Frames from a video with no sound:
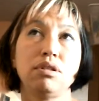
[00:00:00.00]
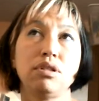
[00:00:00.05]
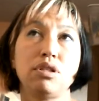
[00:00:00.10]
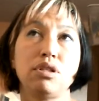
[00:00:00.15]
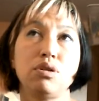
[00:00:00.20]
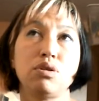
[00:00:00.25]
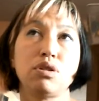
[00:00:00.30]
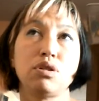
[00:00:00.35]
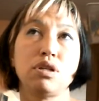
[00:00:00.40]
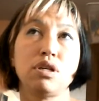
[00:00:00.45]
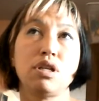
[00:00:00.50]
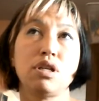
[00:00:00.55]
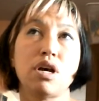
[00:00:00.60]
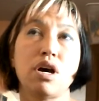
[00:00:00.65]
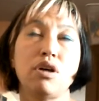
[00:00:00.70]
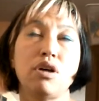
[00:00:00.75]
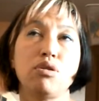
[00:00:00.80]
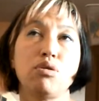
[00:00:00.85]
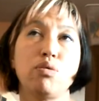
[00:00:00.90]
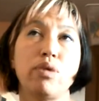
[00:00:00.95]
it's usually
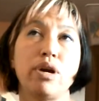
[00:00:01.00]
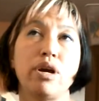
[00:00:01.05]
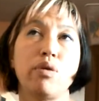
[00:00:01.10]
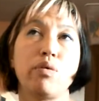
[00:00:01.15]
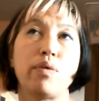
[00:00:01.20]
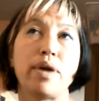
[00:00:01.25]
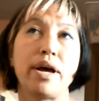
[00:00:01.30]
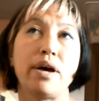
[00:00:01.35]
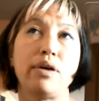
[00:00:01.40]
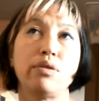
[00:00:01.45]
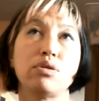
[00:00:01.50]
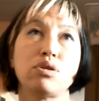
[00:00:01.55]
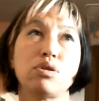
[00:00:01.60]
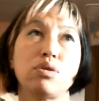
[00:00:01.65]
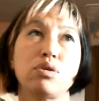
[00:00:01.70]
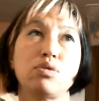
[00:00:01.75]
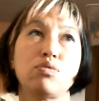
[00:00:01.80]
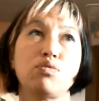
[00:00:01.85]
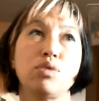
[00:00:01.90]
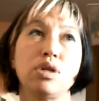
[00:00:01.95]
the other way around.
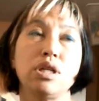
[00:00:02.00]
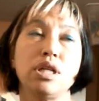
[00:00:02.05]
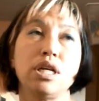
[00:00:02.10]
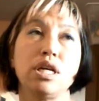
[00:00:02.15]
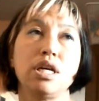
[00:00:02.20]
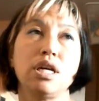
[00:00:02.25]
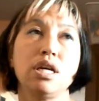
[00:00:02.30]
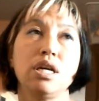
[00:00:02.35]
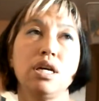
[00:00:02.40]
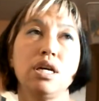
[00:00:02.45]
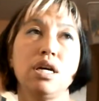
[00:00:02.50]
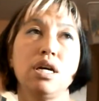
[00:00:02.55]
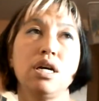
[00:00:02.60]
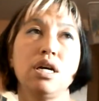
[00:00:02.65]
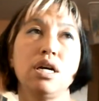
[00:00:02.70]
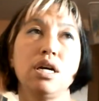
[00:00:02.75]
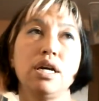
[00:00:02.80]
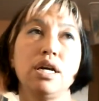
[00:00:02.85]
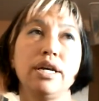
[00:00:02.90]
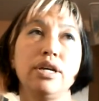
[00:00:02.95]
So it's really
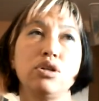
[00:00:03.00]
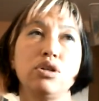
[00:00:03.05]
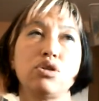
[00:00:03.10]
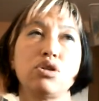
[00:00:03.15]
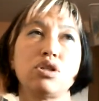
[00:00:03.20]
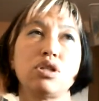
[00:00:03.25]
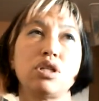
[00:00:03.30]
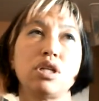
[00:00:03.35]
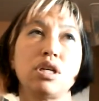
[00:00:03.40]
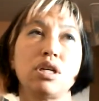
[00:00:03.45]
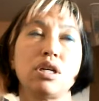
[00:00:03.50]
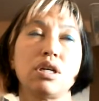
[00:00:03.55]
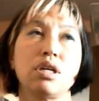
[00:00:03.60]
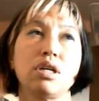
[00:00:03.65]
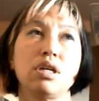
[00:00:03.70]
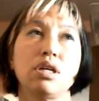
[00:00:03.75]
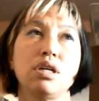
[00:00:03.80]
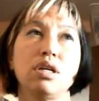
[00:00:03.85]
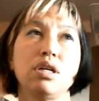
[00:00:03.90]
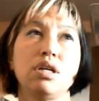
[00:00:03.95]
interesting
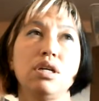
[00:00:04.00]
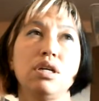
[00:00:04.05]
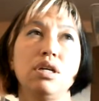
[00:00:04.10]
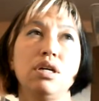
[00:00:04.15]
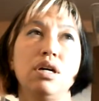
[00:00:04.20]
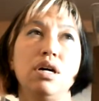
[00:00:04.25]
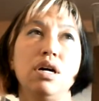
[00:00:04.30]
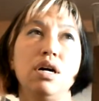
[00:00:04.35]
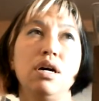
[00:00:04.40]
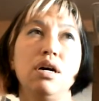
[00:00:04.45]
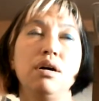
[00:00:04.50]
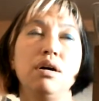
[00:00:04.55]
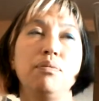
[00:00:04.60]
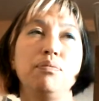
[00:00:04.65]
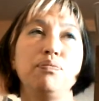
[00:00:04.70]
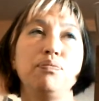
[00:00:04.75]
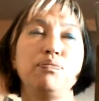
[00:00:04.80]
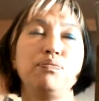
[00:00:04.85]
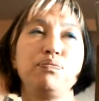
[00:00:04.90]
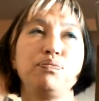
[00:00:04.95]
to
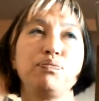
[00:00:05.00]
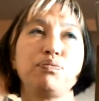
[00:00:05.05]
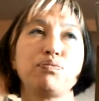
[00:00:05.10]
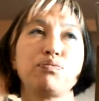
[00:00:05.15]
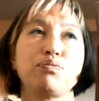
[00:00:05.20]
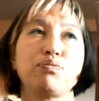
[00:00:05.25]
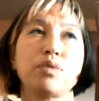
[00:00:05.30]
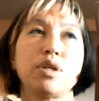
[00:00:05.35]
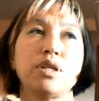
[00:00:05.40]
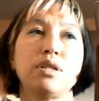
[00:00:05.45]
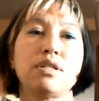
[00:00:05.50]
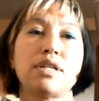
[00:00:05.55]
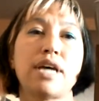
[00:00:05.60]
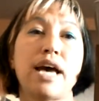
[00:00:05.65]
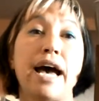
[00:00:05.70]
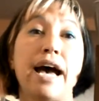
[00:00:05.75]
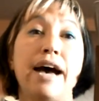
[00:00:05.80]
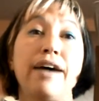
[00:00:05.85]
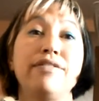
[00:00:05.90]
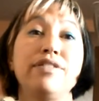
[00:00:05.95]

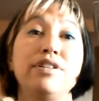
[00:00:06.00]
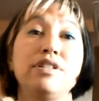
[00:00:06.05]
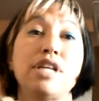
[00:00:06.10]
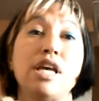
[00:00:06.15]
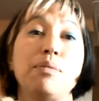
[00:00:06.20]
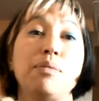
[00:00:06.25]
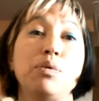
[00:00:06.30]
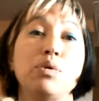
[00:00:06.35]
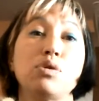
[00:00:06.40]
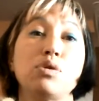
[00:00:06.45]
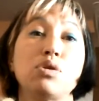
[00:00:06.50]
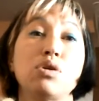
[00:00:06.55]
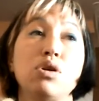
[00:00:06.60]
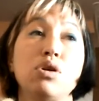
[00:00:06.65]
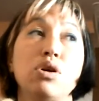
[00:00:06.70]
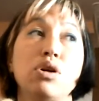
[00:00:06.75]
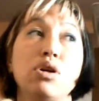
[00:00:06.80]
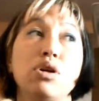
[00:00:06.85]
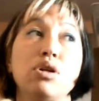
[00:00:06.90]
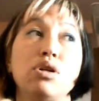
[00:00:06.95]
have the tables
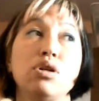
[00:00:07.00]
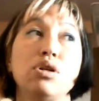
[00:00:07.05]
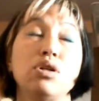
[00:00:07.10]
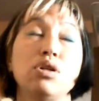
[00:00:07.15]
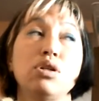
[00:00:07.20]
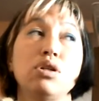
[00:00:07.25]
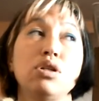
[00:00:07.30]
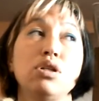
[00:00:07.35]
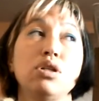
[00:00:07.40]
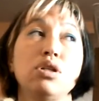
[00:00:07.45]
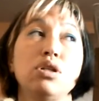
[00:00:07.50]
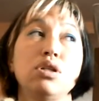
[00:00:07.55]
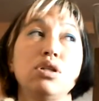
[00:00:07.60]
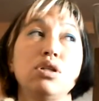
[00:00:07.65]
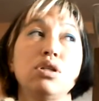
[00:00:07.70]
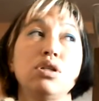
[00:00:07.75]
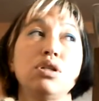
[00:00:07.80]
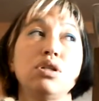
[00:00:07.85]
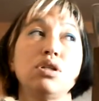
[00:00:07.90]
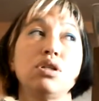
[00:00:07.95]
turn
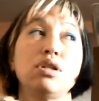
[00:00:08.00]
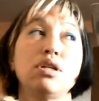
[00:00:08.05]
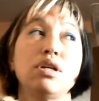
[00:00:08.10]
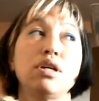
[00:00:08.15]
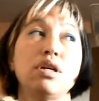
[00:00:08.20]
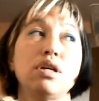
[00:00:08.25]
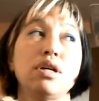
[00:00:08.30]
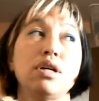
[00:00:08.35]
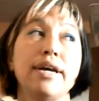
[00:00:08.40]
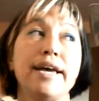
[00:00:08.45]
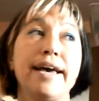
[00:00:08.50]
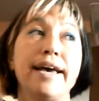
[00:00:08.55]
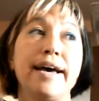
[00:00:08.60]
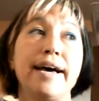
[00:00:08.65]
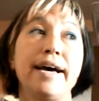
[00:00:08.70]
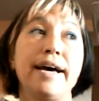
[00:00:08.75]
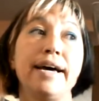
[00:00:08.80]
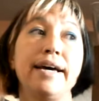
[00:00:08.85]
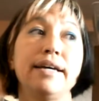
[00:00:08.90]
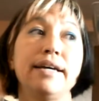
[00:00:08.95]

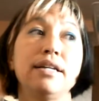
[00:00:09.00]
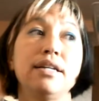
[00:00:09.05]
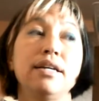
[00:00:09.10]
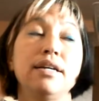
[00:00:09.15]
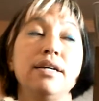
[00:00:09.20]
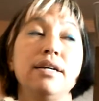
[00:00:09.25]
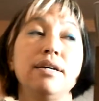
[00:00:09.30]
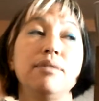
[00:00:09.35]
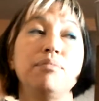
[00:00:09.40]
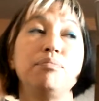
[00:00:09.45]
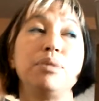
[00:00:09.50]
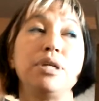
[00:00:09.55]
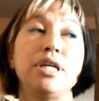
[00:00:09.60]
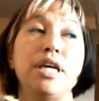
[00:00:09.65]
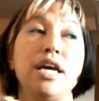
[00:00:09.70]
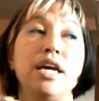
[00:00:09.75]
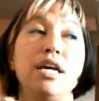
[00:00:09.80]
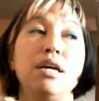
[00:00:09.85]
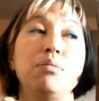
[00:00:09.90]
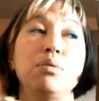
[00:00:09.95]
and
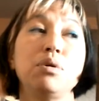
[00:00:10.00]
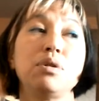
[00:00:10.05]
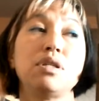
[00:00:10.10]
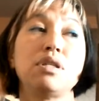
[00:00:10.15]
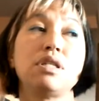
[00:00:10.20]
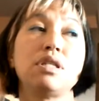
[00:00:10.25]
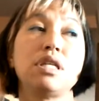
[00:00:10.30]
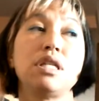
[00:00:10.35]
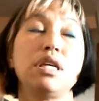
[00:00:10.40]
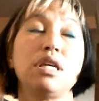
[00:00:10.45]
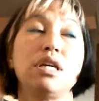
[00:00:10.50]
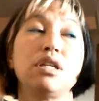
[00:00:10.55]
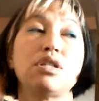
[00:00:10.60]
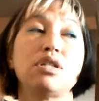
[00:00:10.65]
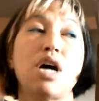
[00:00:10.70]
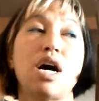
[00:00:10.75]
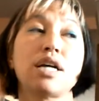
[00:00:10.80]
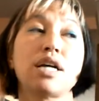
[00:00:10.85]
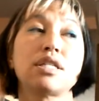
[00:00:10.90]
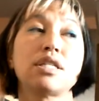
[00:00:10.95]
be able to see the
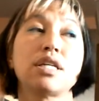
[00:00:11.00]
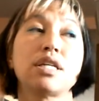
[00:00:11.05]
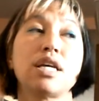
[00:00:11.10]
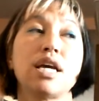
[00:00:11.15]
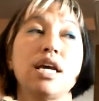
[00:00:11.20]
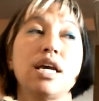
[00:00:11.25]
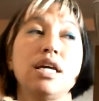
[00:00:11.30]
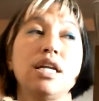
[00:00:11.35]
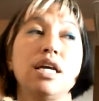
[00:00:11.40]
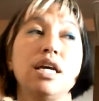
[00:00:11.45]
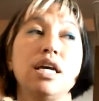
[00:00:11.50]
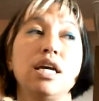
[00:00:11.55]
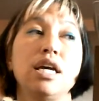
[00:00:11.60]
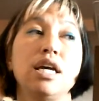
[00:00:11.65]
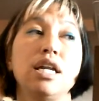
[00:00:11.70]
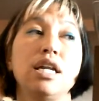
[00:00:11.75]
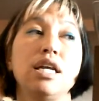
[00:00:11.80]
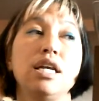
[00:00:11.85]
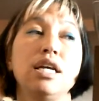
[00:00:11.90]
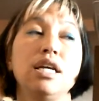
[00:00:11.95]

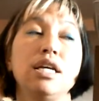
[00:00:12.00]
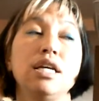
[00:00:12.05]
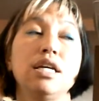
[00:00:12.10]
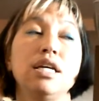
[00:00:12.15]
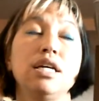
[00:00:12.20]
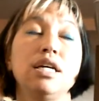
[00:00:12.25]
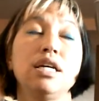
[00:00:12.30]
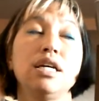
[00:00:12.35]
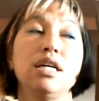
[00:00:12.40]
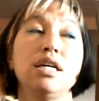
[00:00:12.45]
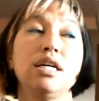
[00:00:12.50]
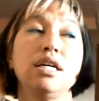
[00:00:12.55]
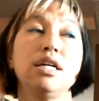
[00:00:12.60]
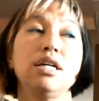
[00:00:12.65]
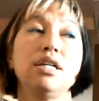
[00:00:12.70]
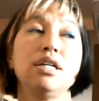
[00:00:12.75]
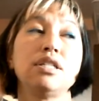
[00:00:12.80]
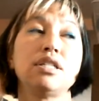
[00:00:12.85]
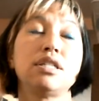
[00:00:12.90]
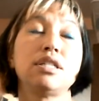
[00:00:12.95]
intoxicated
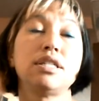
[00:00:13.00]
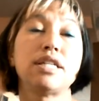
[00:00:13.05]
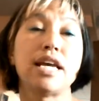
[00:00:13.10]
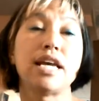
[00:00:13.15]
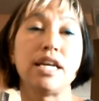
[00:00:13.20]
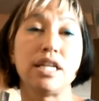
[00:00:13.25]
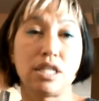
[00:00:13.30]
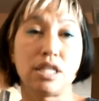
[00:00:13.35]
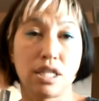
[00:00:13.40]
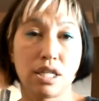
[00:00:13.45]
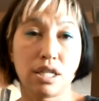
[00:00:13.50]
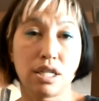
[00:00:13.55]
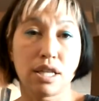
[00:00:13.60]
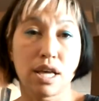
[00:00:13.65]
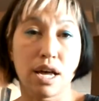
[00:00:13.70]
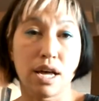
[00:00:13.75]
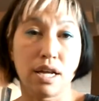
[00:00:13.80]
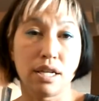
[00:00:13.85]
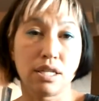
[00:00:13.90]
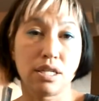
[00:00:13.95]
state
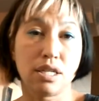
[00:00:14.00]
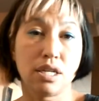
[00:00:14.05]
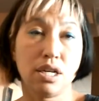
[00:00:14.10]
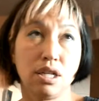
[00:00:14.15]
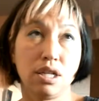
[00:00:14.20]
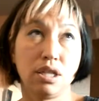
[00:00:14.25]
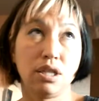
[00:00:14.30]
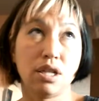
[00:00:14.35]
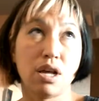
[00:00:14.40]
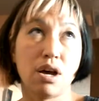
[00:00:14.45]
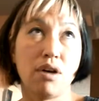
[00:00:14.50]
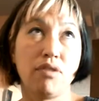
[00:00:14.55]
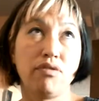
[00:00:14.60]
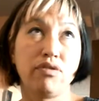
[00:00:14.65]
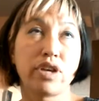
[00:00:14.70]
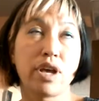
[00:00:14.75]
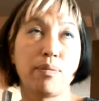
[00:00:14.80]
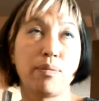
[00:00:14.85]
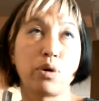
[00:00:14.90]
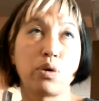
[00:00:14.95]
that love
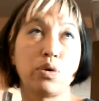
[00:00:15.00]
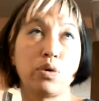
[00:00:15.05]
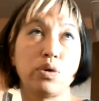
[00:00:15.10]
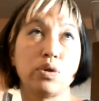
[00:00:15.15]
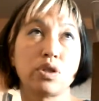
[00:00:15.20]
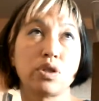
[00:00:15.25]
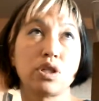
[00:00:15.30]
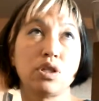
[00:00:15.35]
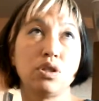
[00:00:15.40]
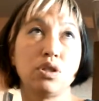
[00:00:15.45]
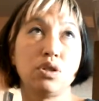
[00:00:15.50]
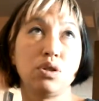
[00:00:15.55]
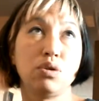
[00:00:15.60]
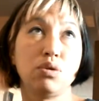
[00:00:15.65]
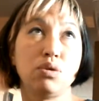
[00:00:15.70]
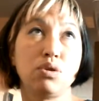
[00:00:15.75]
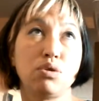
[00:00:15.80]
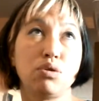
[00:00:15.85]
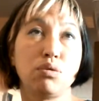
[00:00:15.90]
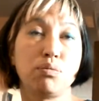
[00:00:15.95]
chemicals can do
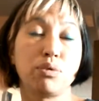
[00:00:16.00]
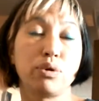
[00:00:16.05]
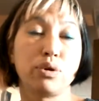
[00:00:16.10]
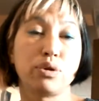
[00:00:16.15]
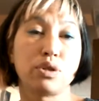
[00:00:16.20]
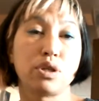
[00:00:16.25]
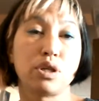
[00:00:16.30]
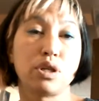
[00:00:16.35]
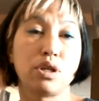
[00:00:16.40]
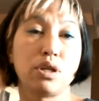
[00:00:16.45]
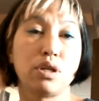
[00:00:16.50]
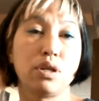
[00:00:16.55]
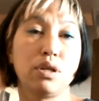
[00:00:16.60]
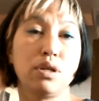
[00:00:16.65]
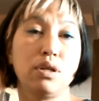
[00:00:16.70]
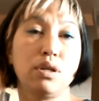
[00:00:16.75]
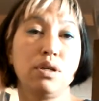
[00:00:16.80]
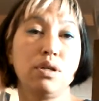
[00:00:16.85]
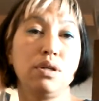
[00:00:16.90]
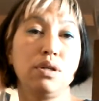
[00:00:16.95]
to a person,
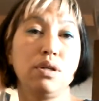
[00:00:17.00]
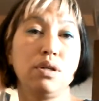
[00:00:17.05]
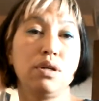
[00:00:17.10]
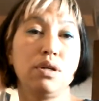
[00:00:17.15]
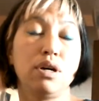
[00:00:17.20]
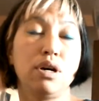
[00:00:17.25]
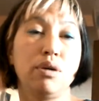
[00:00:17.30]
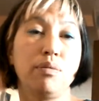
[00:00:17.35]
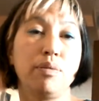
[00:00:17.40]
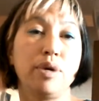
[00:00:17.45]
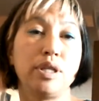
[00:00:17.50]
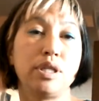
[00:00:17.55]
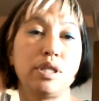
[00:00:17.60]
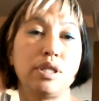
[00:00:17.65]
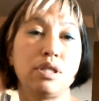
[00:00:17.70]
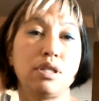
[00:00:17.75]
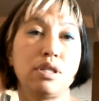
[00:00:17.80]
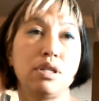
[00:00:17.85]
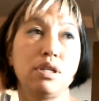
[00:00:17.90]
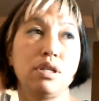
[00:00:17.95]
and
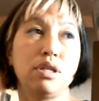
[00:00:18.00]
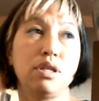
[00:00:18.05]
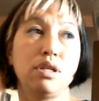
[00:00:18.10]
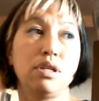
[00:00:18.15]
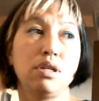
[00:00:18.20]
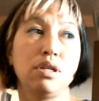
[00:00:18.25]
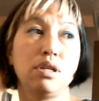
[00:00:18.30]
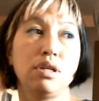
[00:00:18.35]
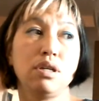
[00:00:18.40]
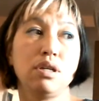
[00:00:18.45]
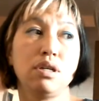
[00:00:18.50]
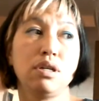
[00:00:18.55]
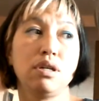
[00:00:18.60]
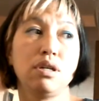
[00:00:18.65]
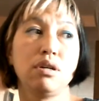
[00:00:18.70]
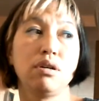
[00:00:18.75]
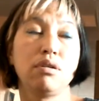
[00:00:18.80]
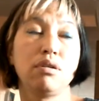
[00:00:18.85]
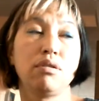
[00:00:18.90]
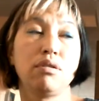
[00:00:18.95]
see
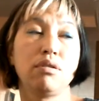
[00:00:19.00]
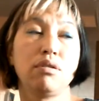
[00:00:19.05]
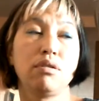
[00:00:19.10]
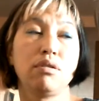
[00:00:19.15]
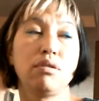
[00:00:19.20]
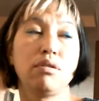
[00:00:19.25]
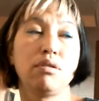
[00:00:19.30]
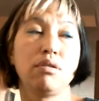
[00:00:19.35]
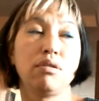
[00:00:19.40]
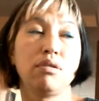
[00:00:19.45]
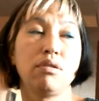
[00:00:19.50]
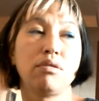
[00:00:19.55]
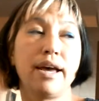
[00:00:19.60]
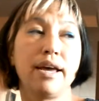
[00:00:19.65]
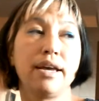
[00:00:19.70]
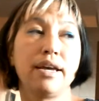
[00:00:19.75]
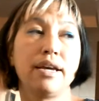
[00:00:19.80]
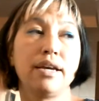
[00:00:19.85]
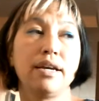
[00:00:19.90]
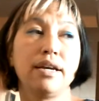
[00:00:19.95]
that
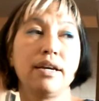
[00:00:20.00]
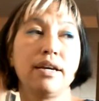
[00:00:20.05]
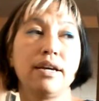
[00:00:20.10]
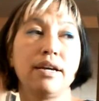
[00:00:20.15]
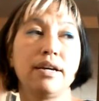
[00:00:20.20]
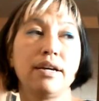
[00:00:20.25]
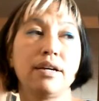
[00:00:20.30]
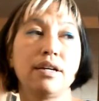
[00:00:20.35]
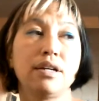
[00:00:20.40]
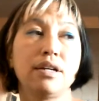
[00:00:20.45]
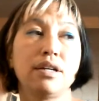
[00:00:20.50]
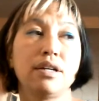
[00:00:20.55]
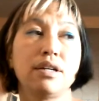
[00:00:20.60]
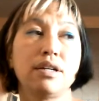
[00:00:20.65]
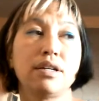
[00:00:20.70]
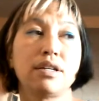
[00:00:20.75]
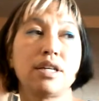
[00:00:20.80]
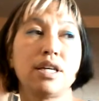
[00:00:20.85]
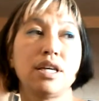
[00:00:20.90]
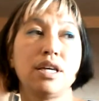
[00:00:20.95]
I
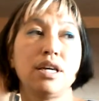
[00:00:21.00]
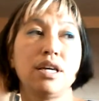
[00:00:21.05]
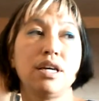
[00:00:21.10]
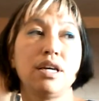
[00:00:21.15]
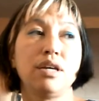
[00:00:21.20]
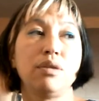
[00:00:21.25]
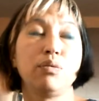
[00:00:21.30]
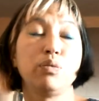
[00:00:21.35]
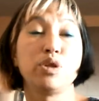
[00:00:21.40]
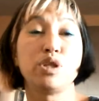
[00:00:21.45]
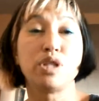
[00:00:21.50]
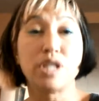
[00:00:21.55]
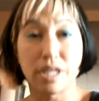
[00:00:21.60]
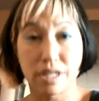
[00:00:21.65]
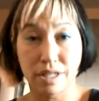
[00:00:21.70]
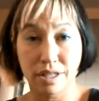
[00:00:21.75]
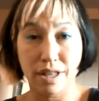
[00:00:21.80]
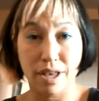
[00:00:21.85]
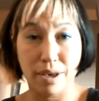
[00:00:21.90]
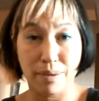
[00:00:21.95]
can
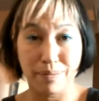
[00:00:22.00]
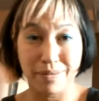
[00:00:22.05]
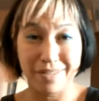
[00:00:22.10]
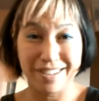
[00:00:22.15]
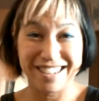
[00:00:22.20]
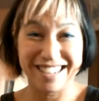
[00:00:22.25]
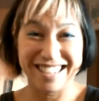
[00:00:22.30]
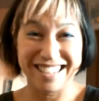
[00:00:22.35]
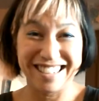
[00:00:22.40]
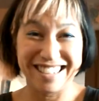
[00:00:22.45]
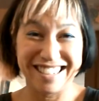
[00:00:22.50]
resist them